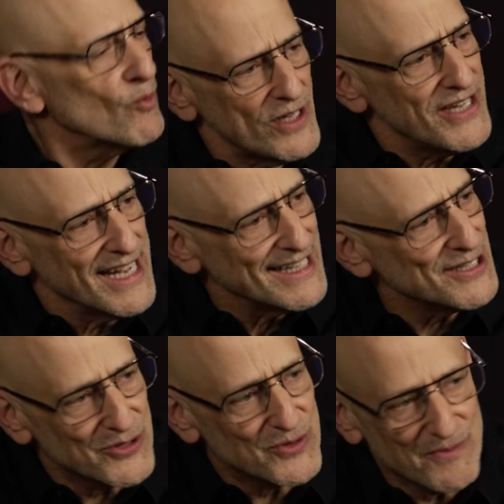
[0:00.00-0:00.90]
And one day,
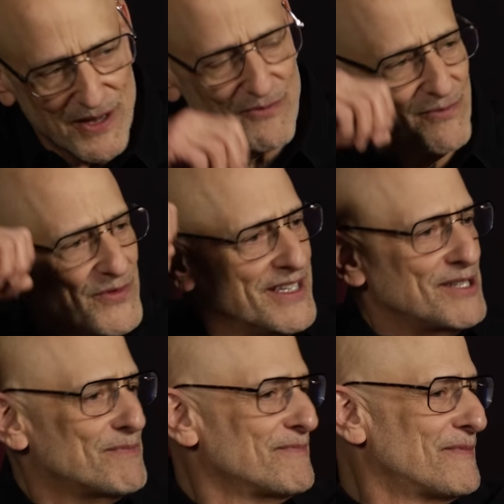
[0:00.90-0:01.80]

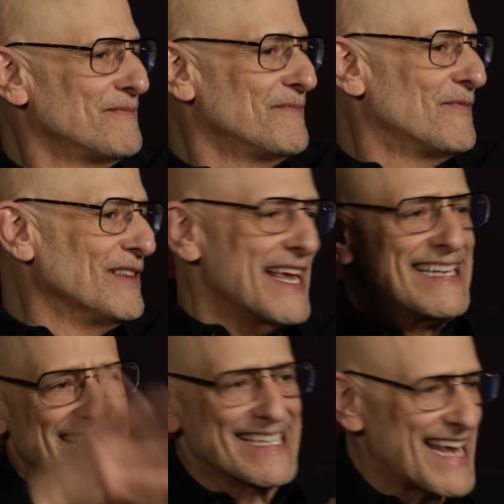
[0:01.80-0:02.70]
these
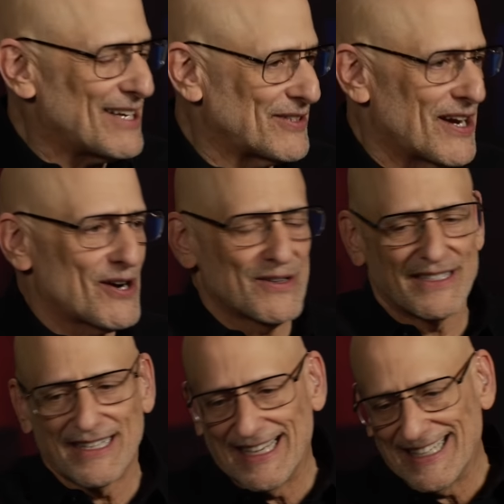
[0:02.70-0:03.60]
lightning is out there
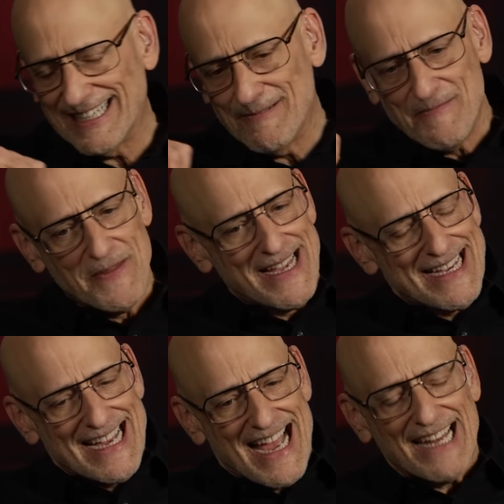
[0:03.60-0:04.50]

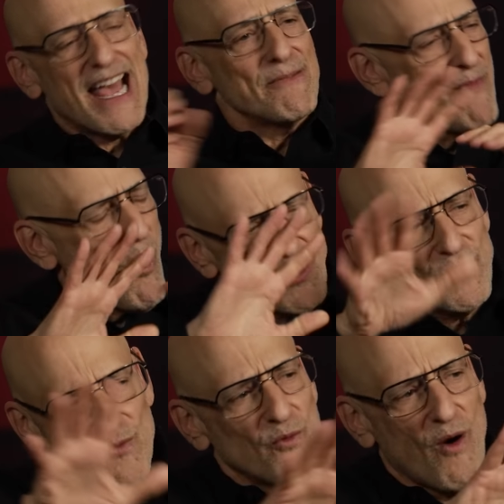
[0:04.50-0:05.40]
And all
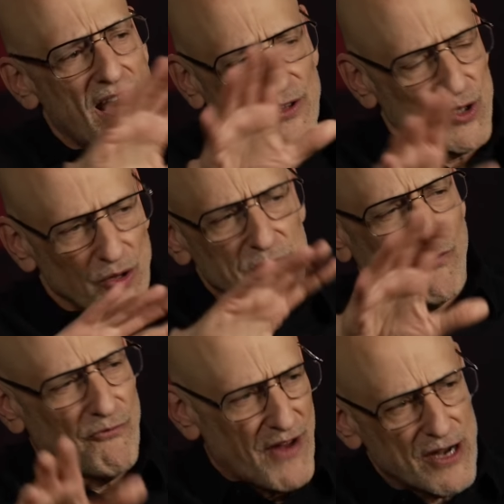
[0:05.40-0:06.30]
the while, there's all these
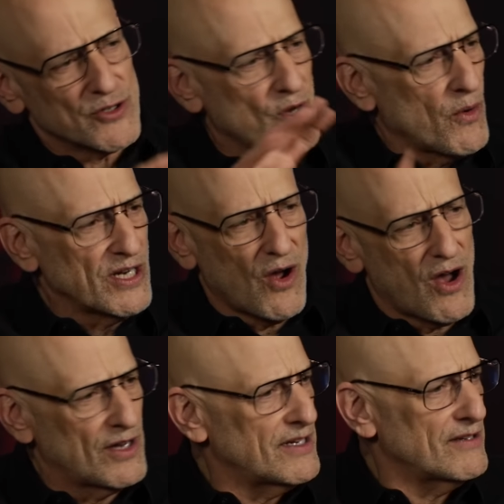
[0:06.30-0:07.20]
affairs going
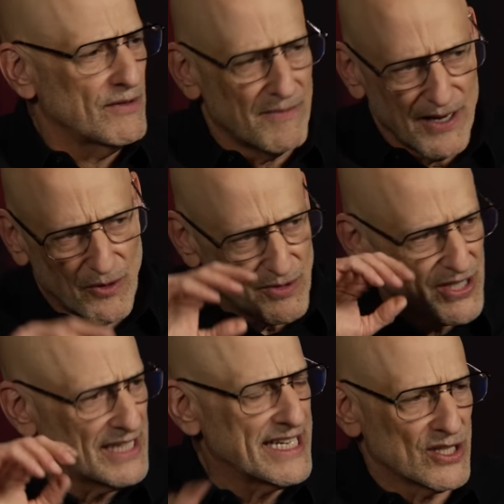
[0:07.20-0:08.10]
on, and you know,
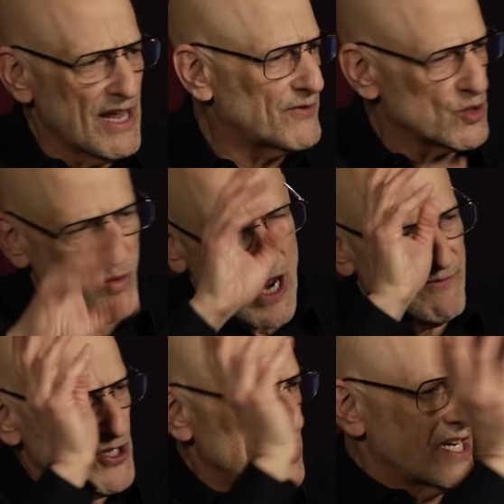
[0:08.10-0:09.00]
Shelley has left his
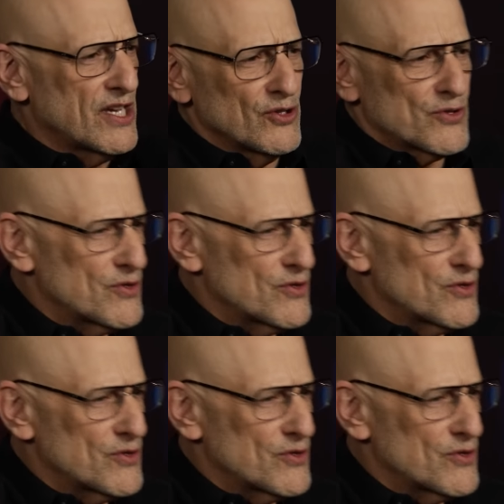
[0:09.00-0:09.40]
wife, and she kills